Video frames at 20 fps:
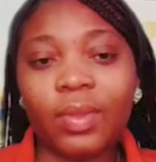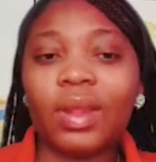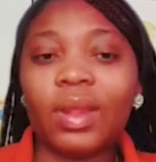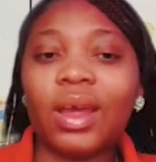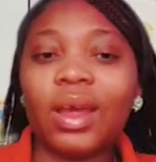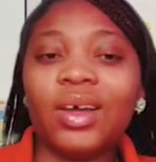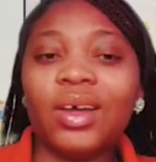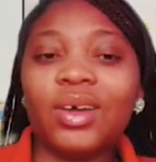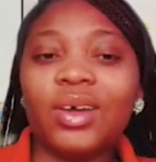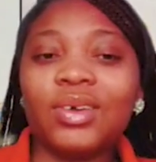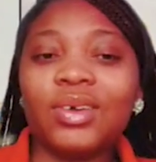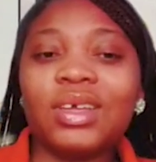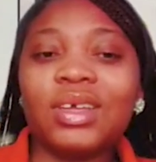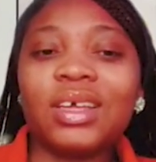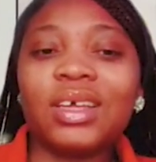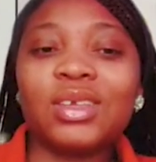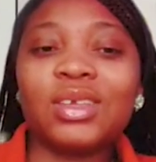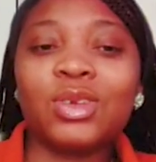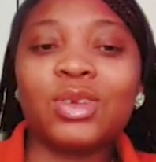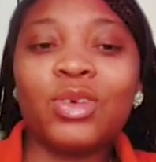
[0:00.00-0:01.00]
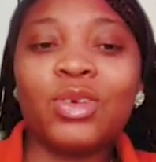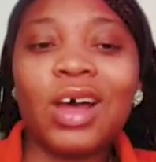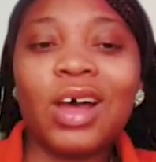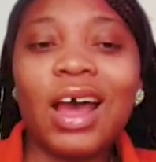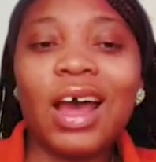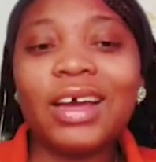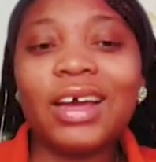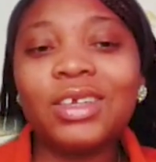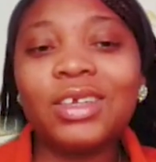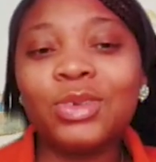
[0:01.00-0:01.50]
Okay, so
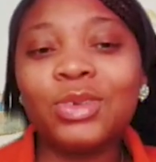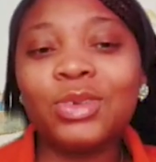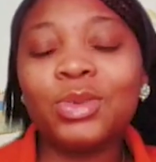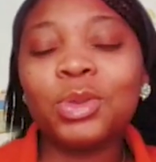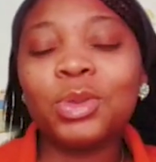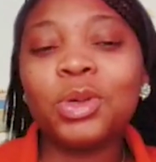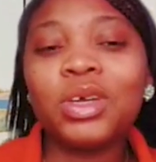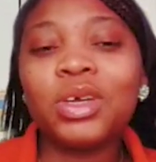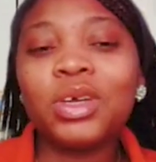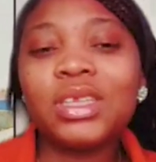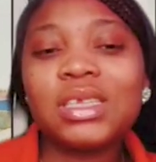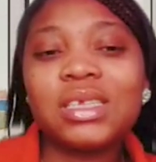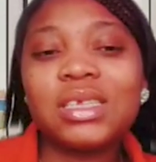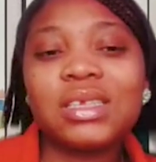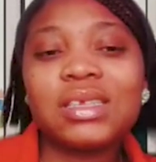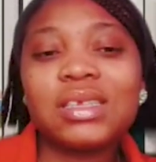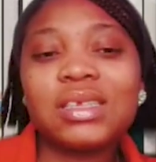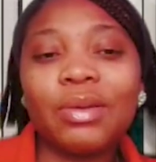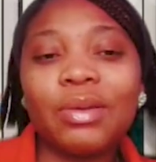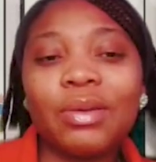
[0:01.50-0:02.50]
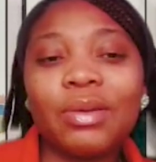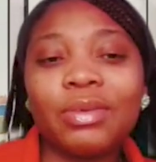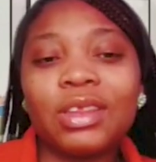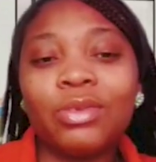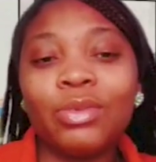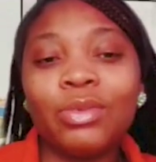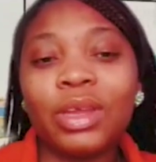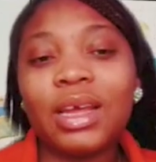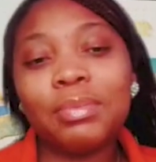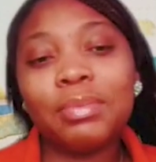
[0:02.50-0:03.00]
I do not, with
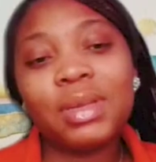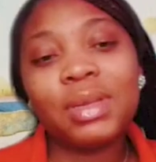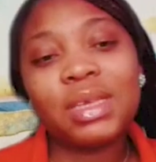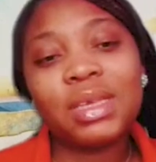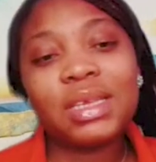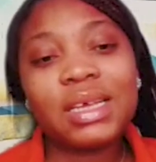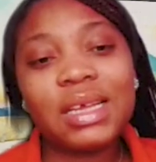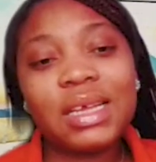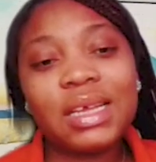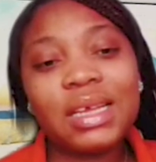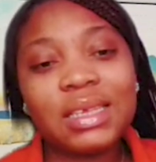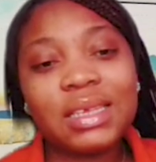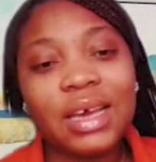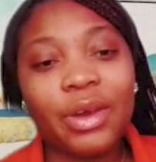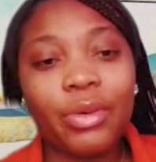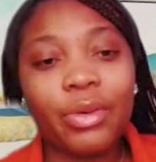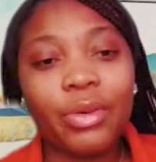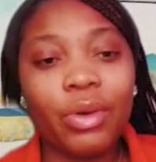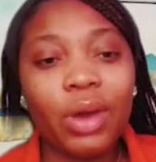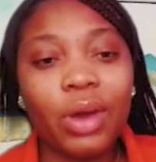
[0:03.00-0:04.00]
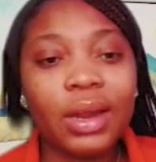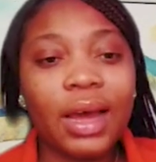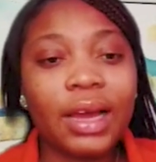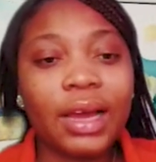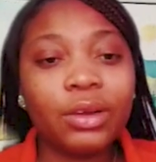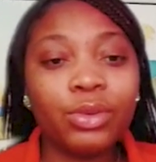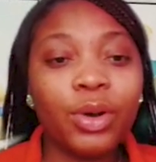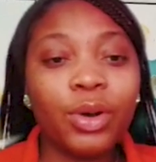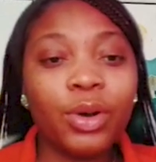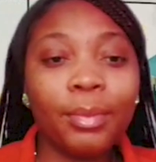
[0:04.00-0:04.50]
the business that I run, I do
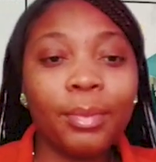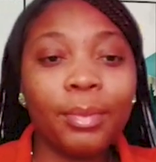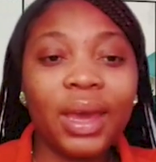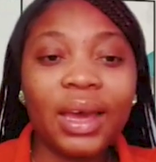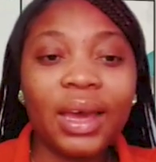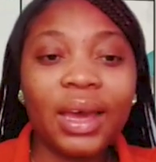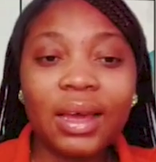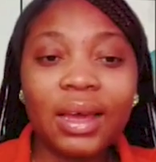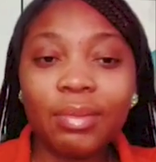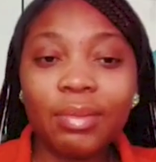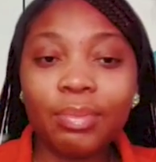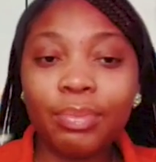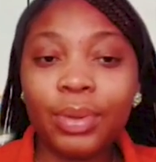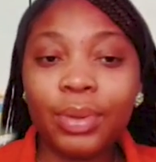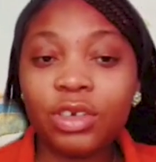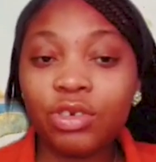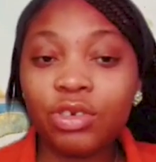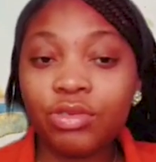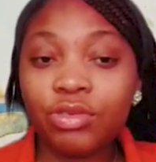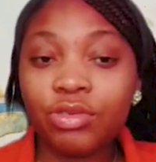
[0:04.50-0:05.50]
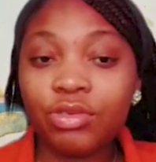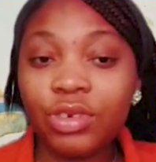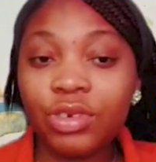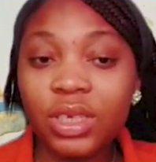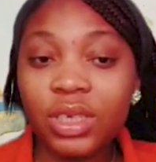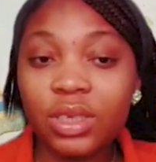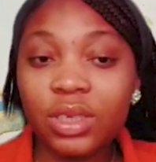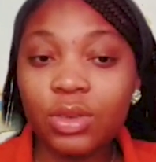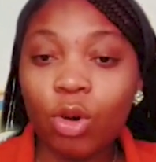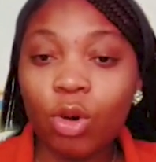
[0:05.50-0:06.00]
not make pastries
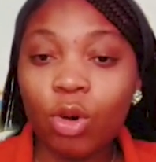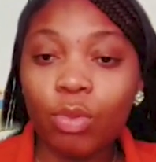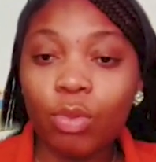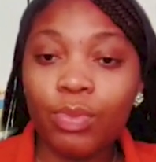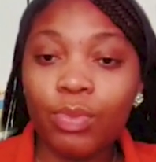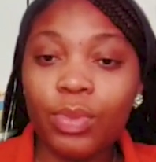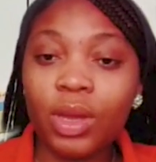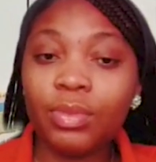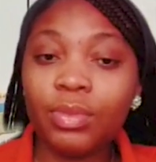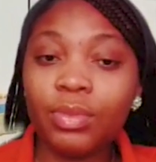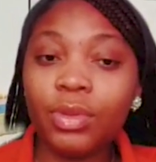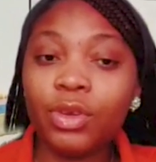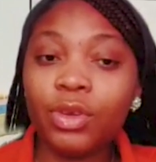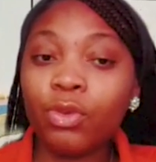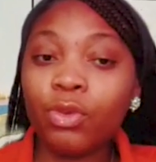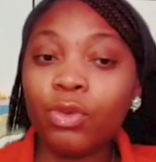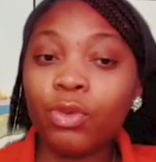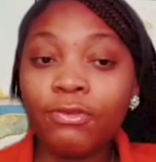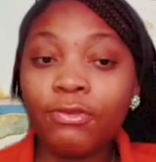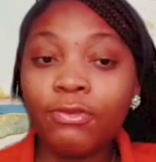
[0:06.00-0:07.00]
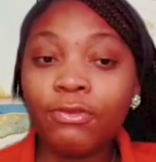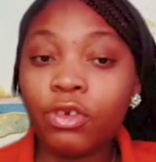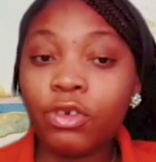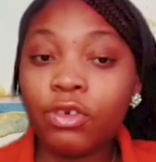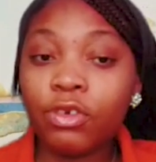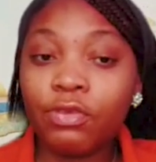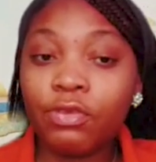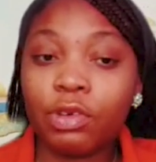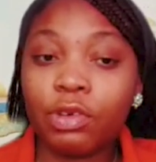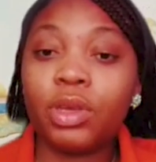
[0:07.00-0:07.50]
or maybe cooked food
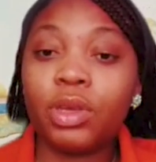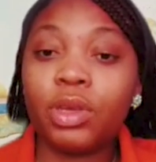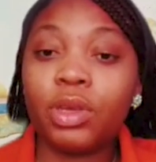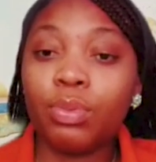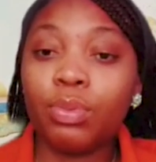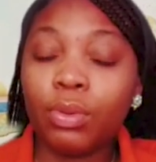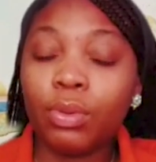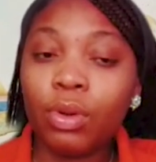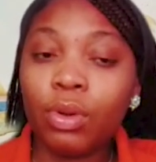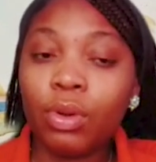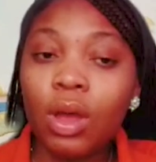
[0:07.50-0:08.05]
for people.